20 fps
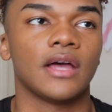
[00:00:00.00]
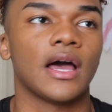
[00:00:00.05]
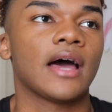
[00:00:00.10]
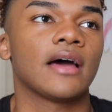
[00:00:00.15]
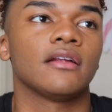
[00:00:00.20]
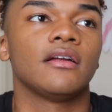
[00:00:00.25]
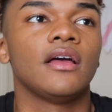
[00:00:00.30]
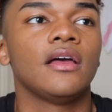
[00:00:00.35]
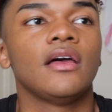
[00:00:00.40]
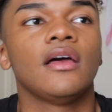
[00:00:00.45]

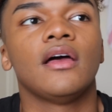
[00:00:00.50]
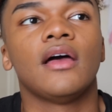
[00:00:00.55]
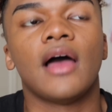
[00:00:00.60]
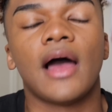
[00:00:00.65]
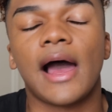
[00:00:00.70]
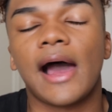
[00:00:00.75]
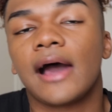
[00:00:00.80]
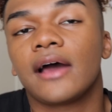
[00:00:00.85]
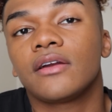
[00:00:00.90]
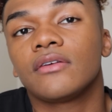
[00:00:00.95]

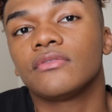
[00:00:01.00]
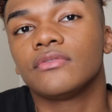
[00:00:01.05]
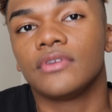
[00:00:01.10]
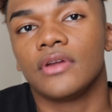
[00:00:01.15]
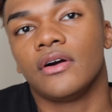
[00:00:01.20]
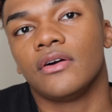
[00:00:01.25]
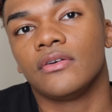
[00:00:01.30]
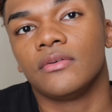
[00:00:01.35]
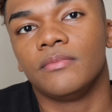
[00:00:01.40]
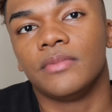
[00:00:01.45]
I don't
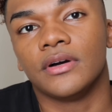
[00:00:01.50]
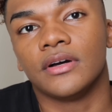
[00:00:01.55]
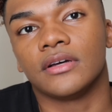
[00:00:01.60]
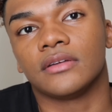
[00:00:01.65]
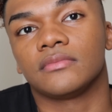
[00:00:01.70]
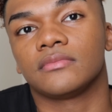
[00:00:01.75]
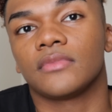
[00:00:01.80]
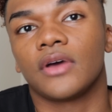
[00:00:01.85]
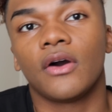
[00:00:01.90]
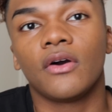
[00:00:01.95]
know,
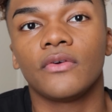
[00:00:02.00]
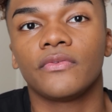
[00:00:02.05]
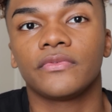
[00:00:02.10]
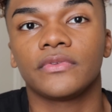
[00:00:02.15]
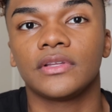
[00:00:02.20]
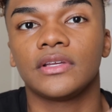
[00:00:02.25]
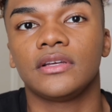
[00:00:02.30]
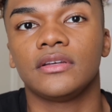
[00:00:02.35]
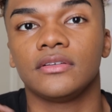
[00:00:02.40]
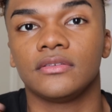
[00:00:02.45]
but
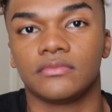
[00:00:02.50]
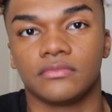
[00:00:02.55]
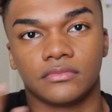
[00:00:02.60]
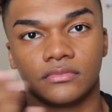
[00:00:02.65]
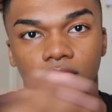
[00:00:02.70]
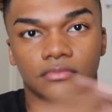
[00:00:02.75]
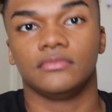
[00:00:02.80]
hopefully